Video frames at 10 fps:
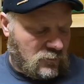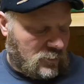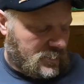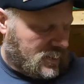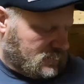
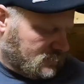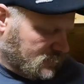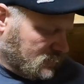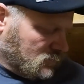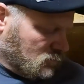for me,
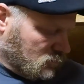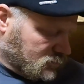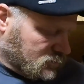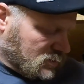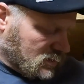
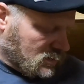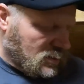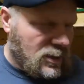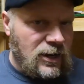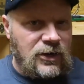which
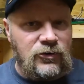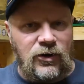I